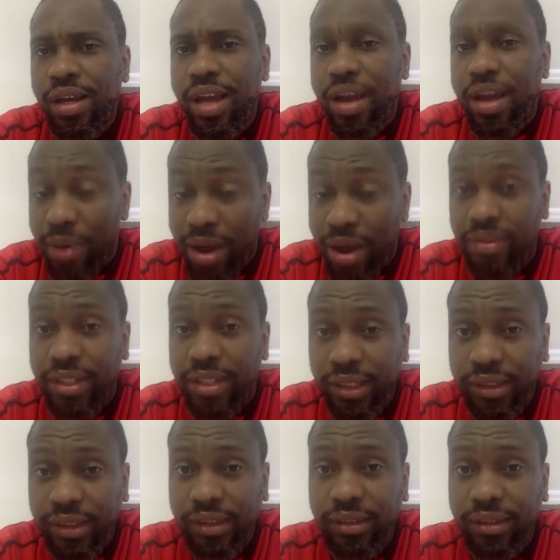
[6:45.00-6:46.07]
around
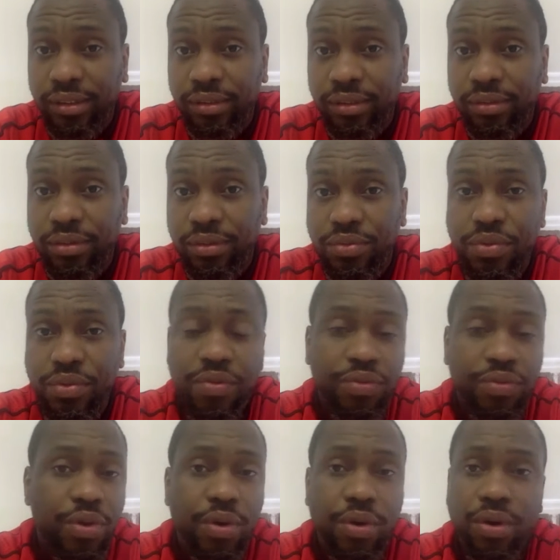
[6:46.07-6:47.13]
this
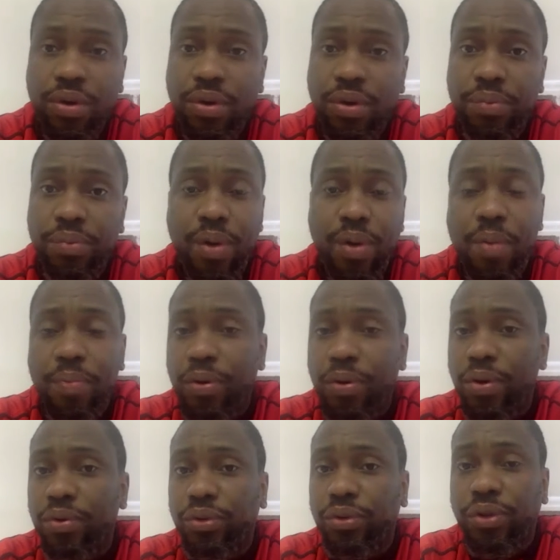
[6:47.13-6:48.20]
with the proper
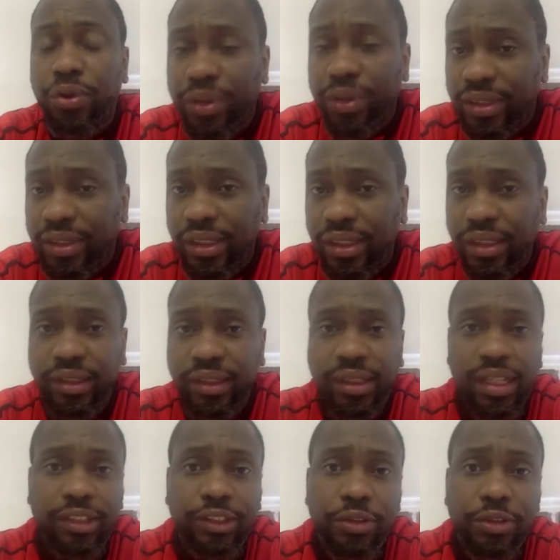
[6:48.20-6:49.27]
authorities
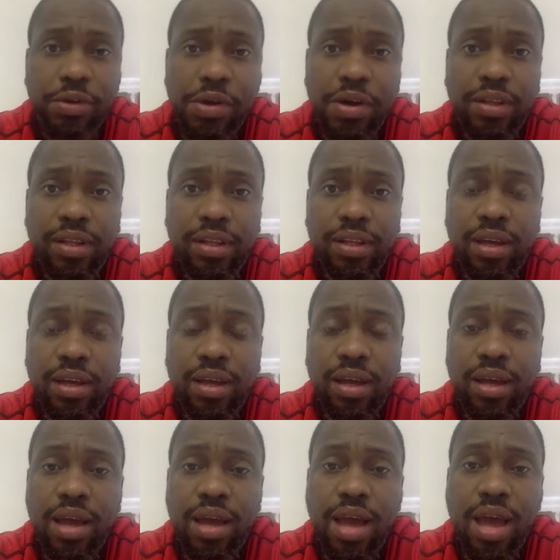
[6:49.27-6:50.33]
and so on,
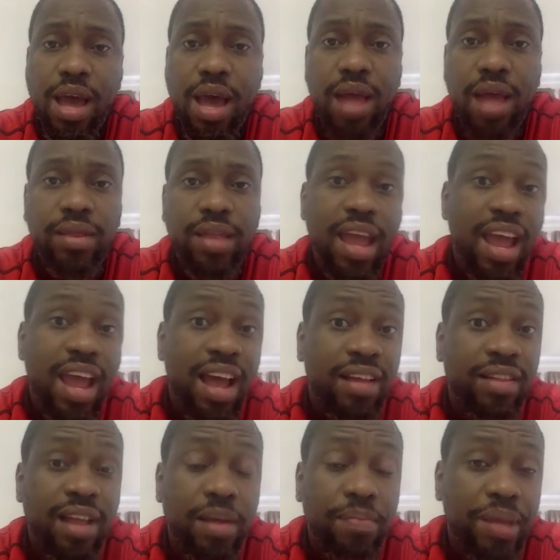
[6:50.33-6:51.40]
and they
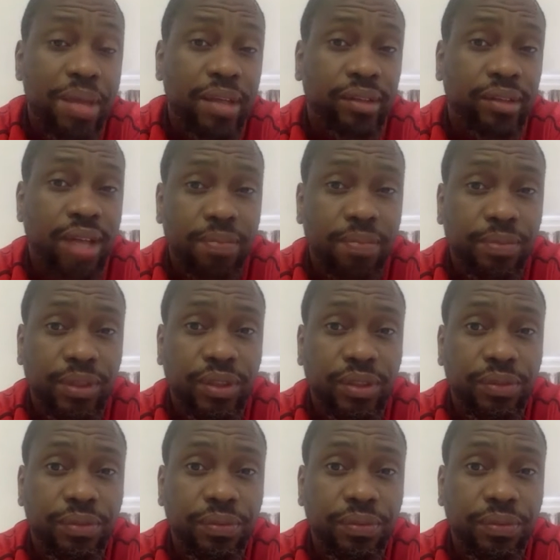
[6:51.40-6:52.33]
are not being stopped.